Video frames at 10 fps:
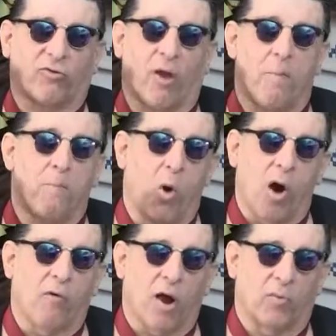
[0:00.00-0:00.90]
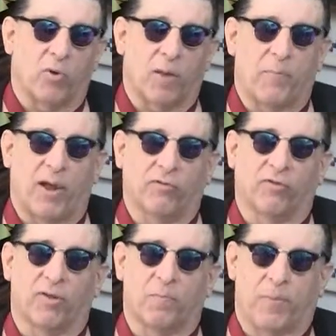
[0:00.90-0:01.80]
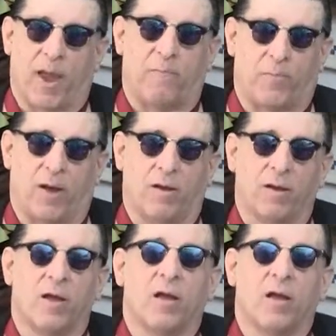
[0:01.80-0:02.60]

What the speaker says: some moron with a pencil and paper,